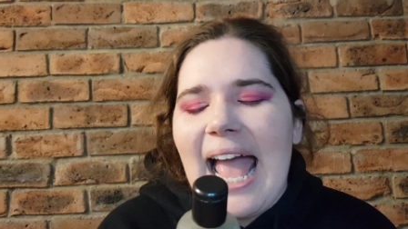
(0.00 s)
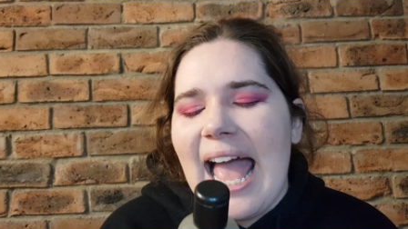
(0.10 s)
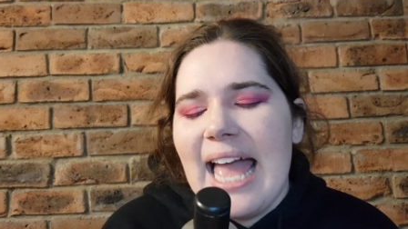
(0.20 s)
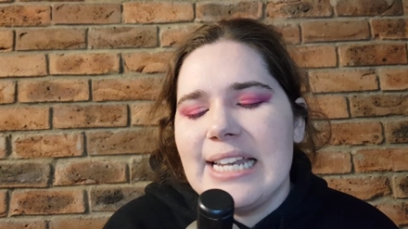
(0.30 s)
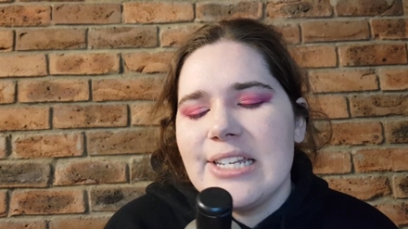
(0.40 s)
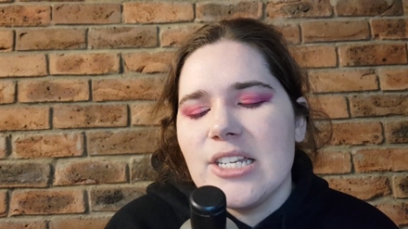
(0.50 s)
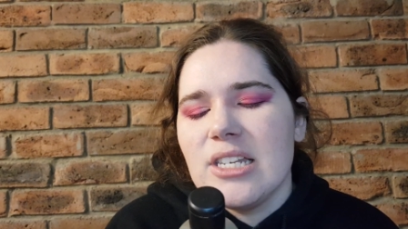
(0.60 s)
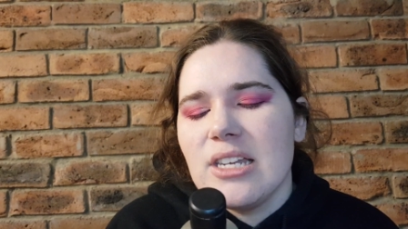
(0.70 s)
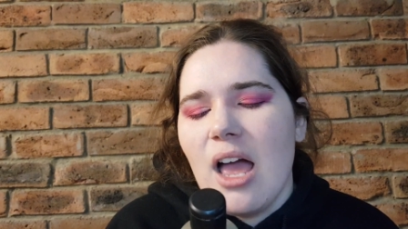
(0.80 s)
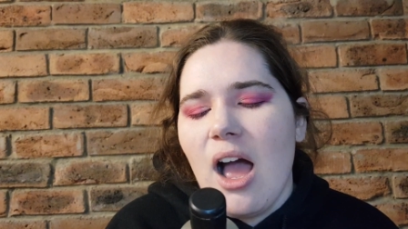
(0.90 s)
And
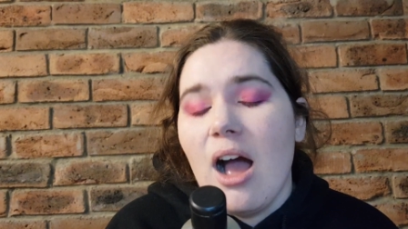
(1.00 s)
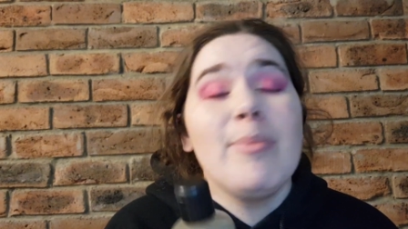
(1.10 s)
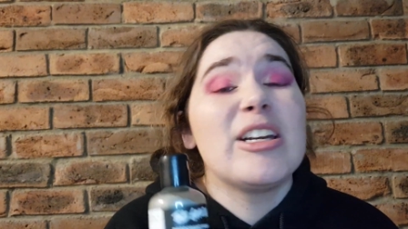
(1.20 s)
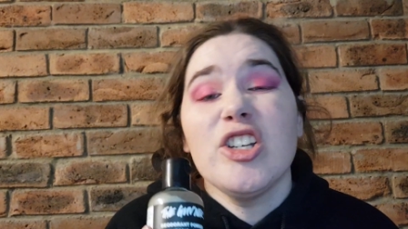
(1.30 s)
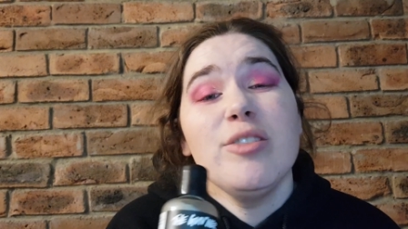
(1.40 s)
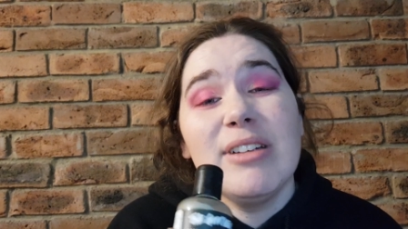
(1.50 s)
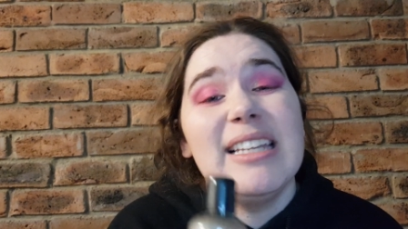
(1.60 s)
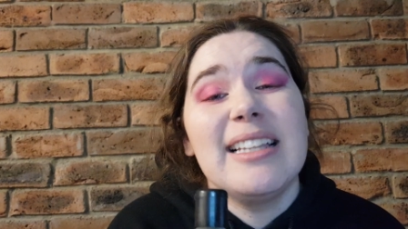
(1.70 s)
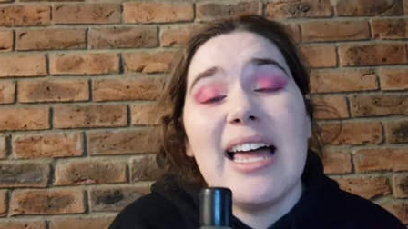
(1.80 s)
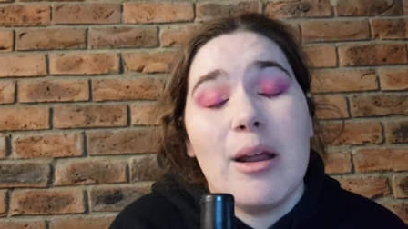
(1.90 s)
I'm actually
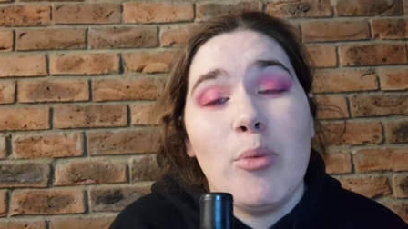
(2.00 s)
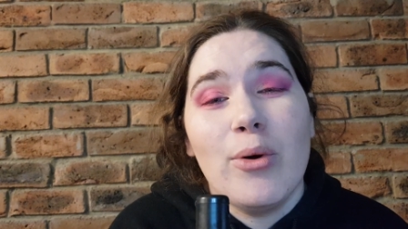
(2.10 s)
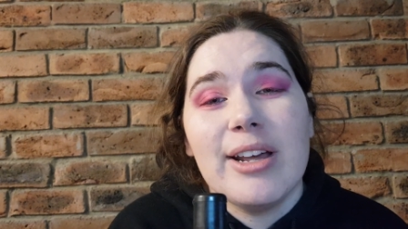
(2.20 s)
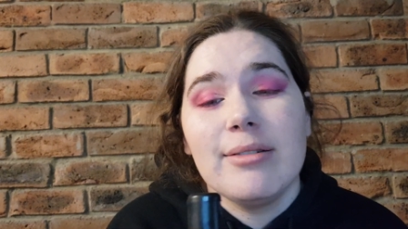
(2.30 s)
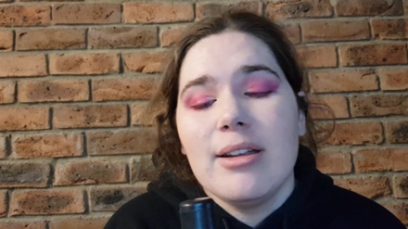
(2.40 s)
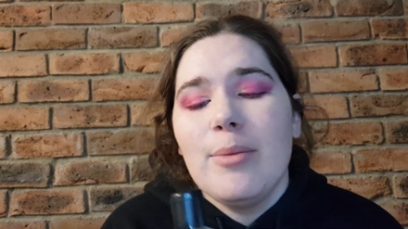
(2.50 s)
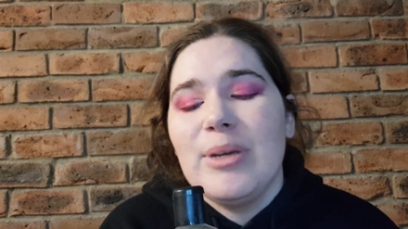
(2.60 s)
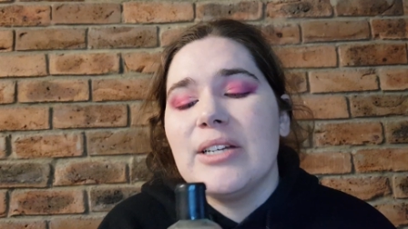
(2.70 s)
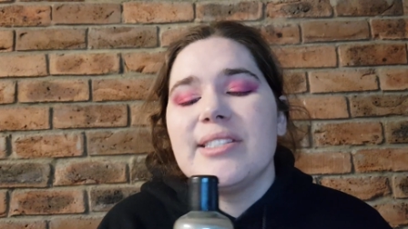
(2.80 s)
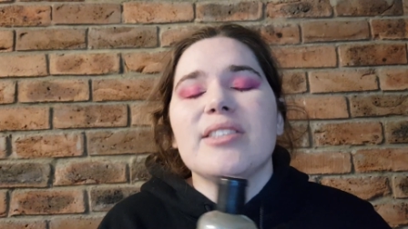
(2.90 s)
really glad I bought it
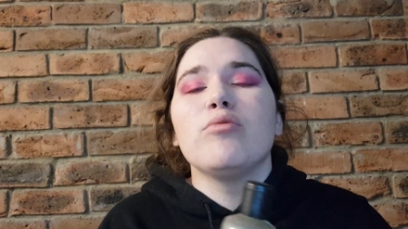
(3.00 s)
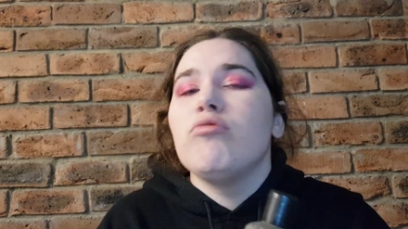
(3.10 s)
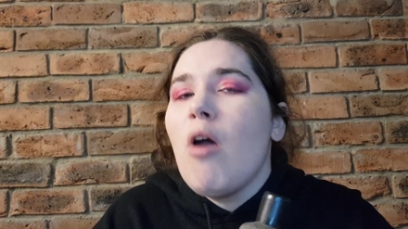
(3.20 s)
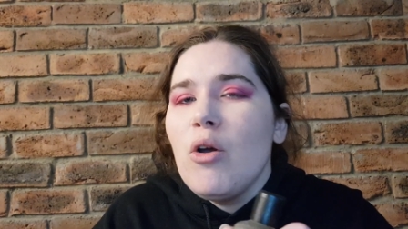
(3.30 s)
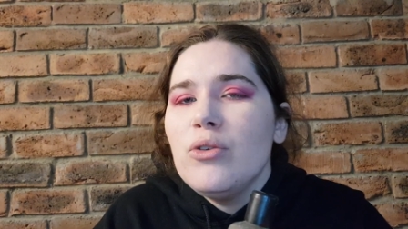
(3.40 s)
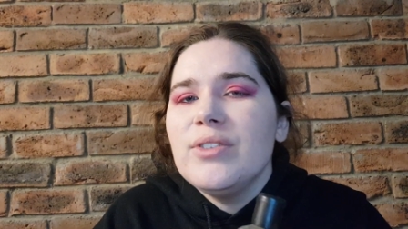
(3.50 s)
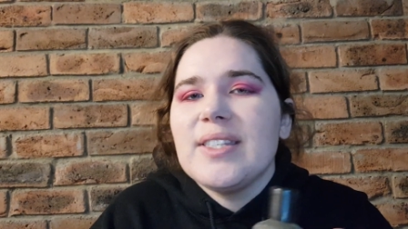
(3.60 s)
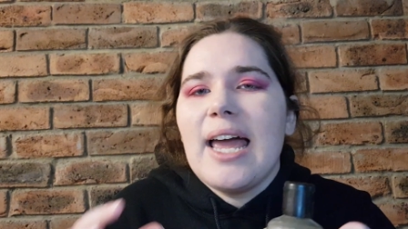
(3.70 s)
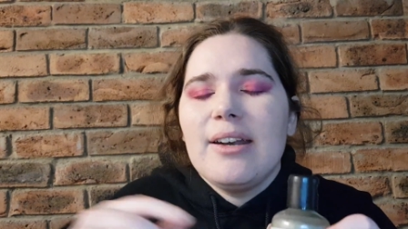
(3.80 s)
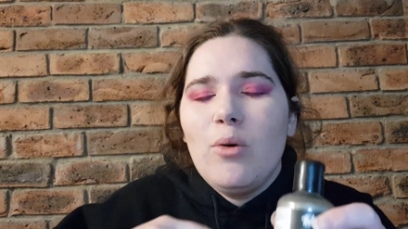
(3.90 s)
because the
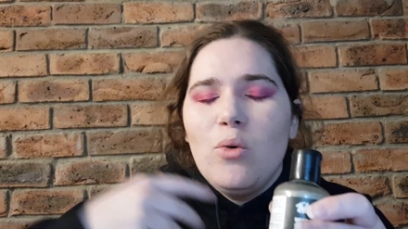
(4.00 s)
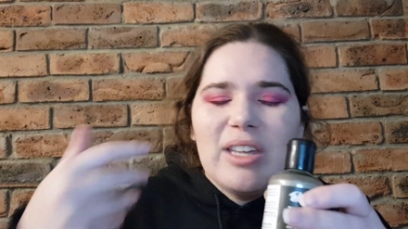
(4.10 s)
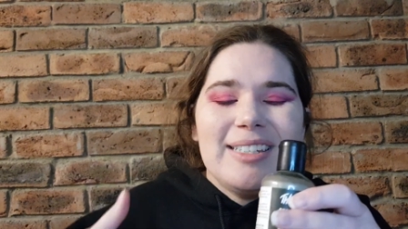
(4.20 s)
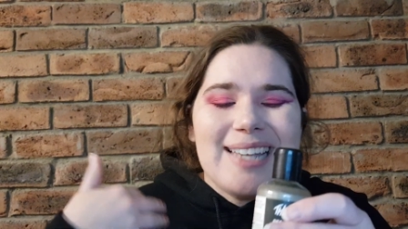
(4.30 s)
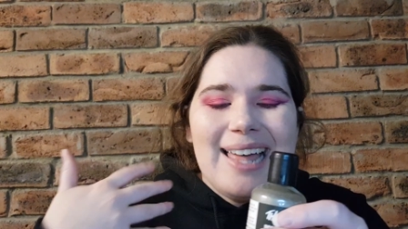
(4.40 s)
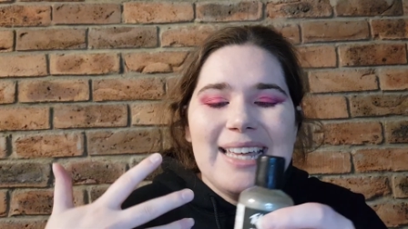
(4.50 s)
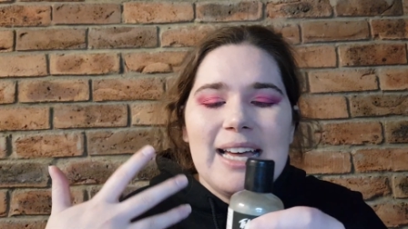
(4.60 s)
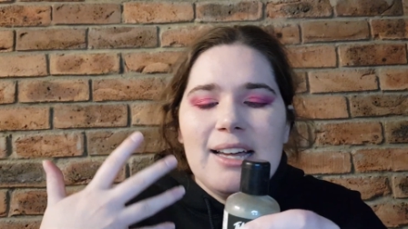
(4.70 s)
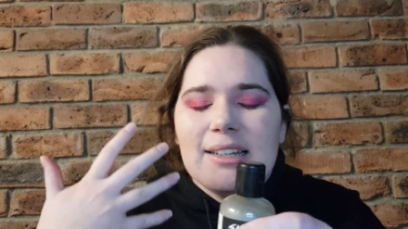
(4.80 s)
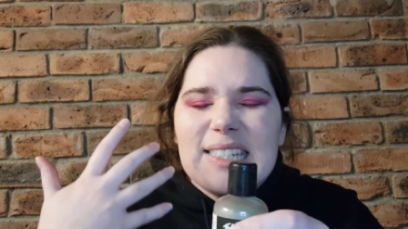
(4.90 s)
rose and all these
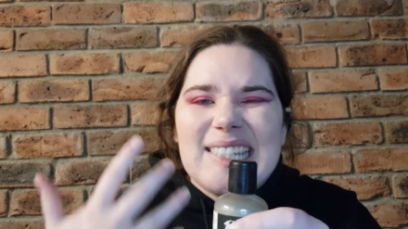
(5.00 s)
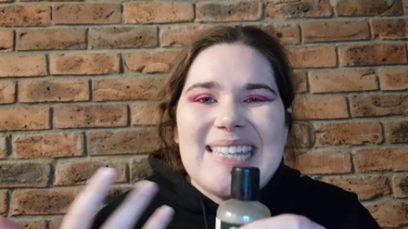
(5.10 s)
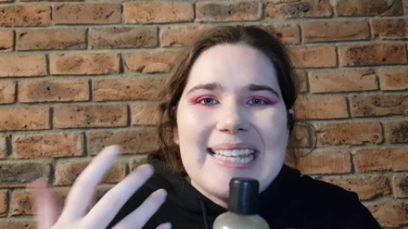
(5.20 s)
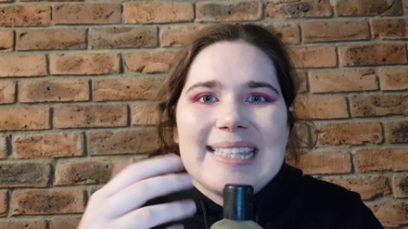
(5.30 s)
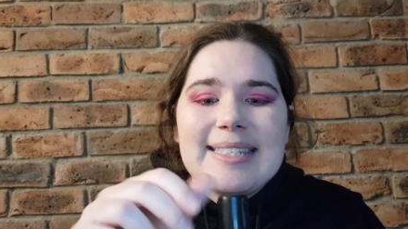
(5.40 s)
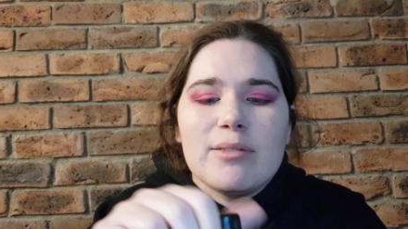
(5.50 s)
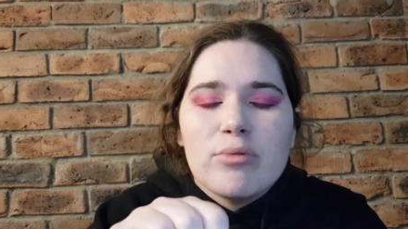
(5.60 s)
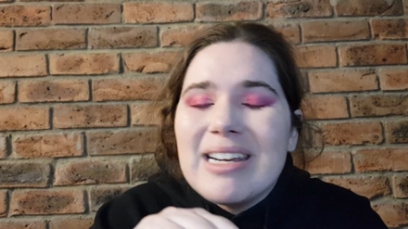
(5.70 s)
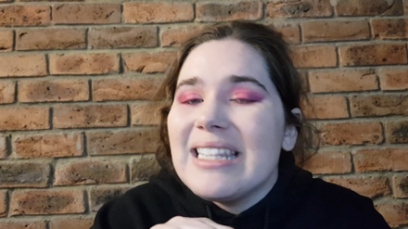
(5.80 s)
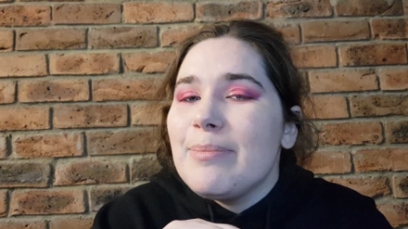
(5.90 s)
other scents
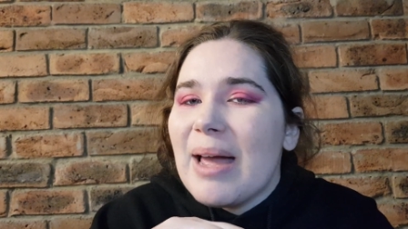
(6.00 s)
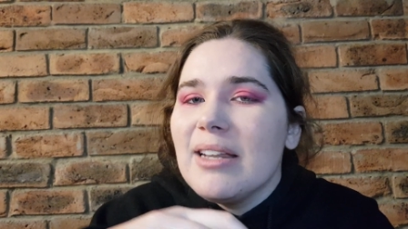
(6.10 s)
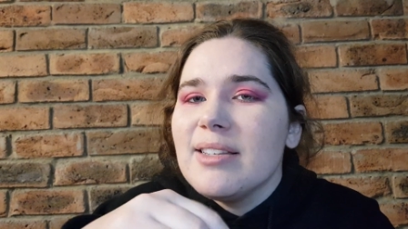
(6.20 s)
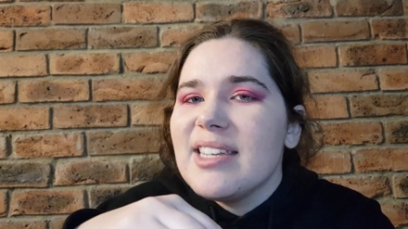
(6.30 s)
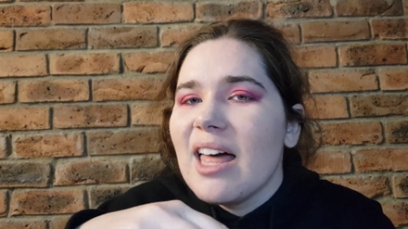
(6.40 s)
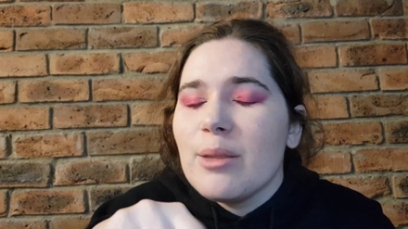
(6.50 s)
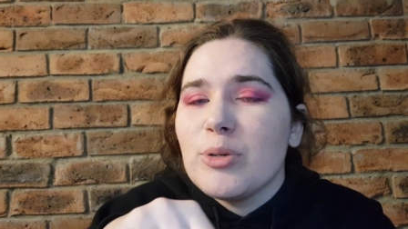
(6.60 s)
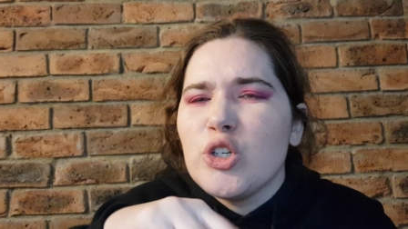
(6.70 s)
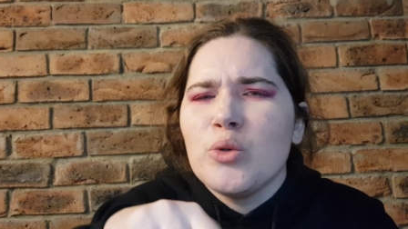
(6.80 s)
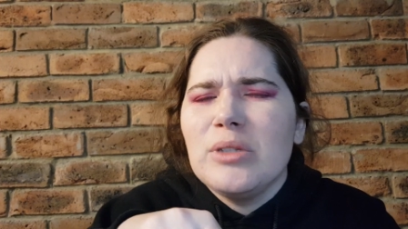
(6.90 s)
really balance out the
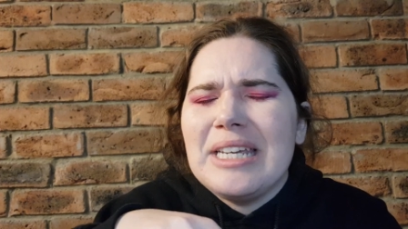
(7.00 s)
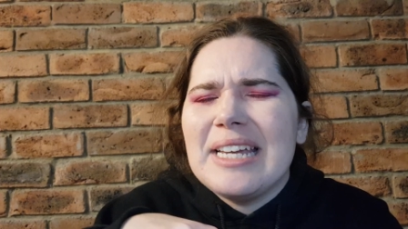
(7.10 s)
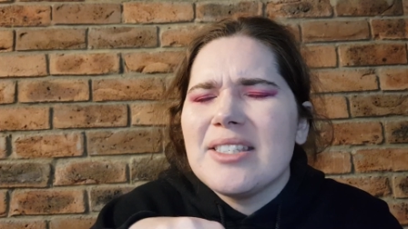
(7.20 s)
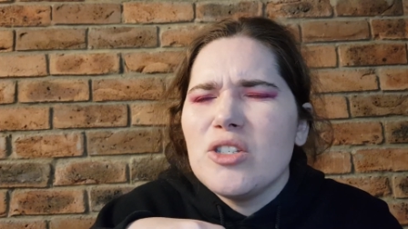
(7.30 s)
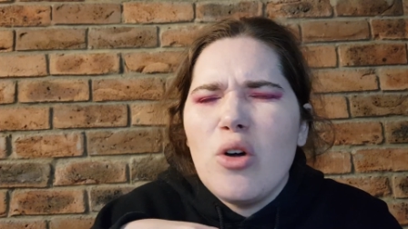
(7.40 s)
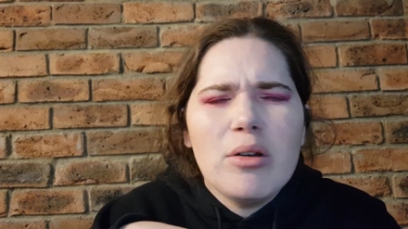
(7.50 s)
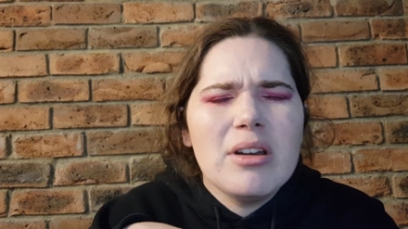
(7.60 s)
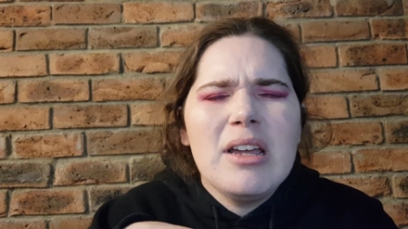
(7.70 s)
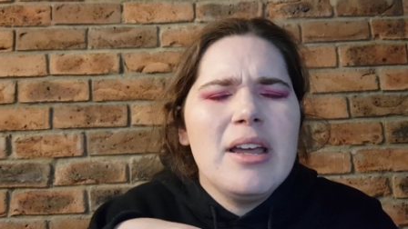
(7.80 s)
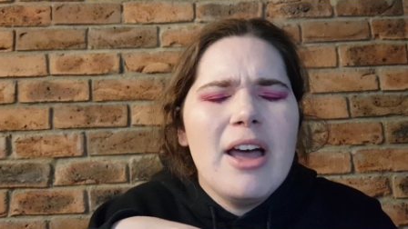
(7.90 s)
patchouli. It's
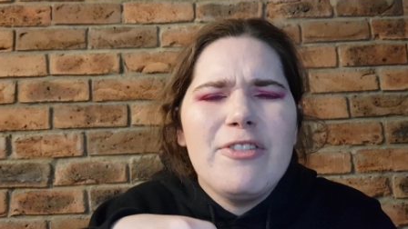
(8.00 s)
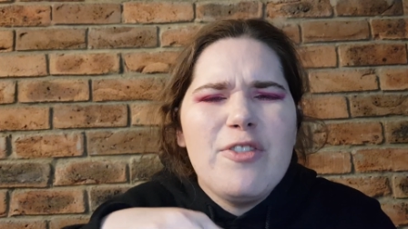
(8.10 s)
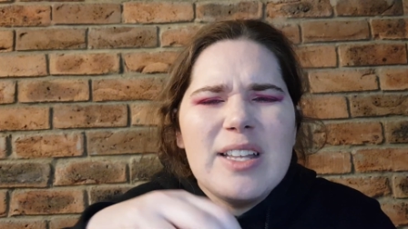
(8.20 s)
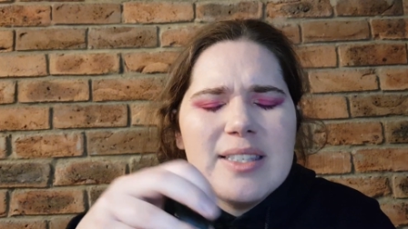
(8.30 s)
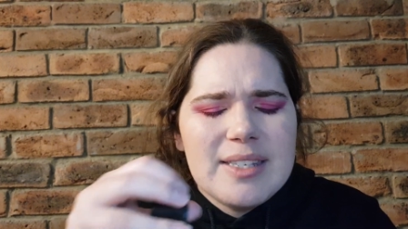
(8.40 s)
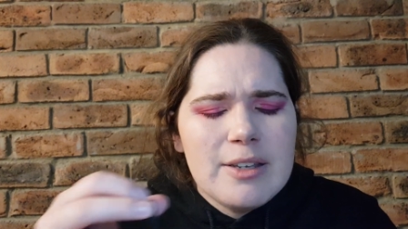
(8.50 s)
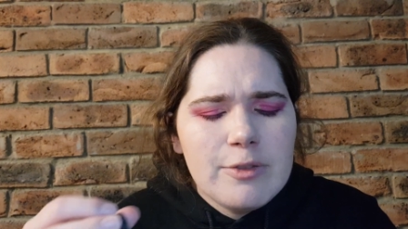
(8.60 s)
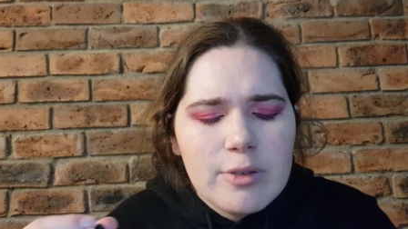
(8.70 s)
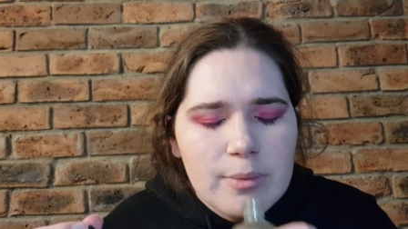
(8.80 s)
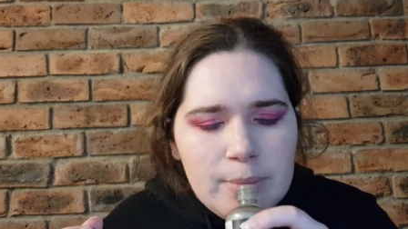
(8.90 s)
not offensive.